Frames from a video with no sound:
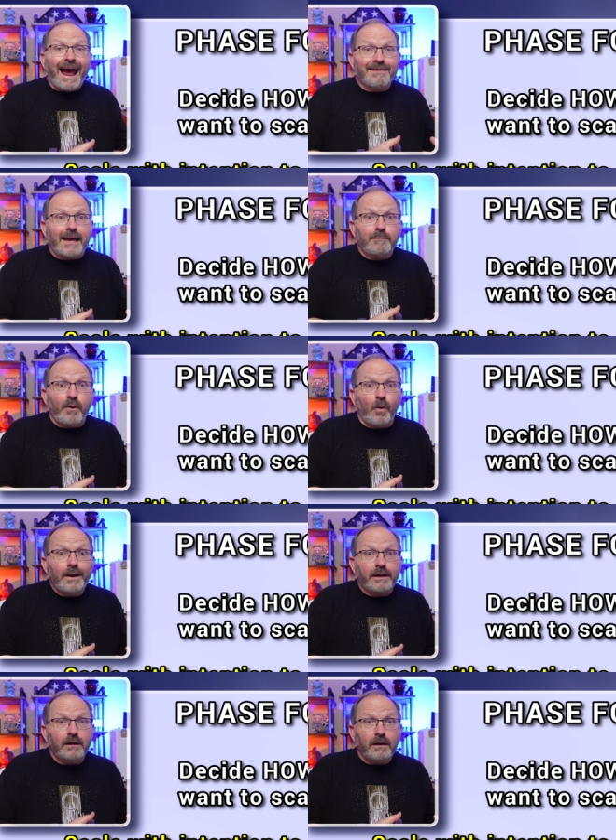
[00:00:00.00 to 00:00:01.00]
at that
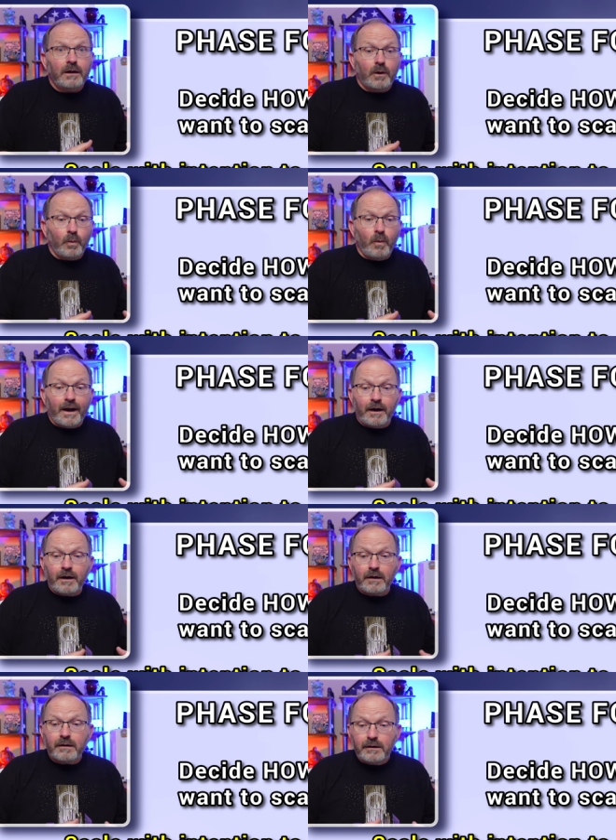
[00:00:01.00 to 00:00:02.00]
point
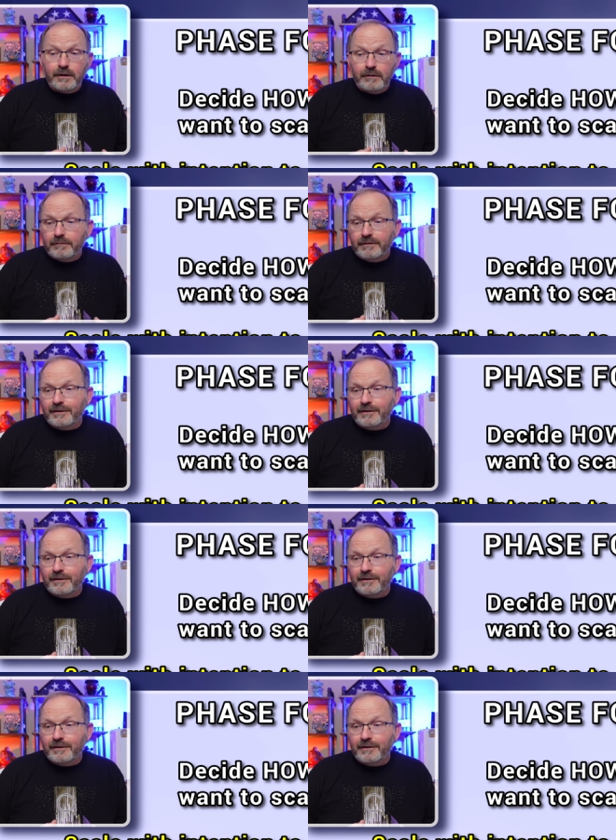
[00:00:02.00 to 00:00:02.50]
where you,